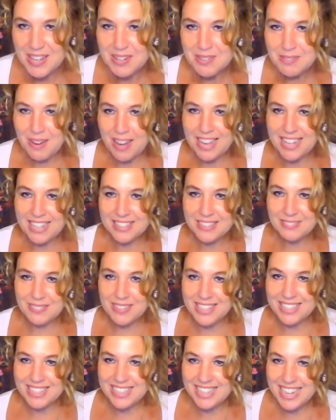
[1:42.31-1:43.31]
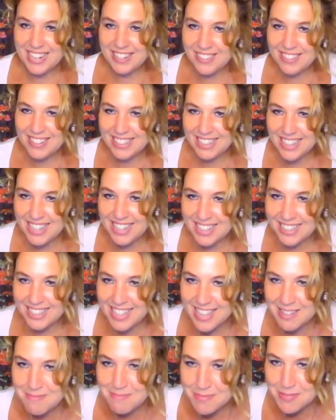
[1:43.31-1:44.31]
Wild One, Erica,
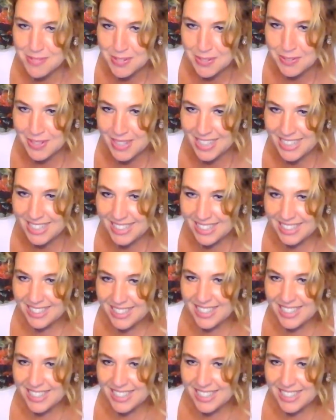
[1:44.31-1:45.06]
Kim Pruitt,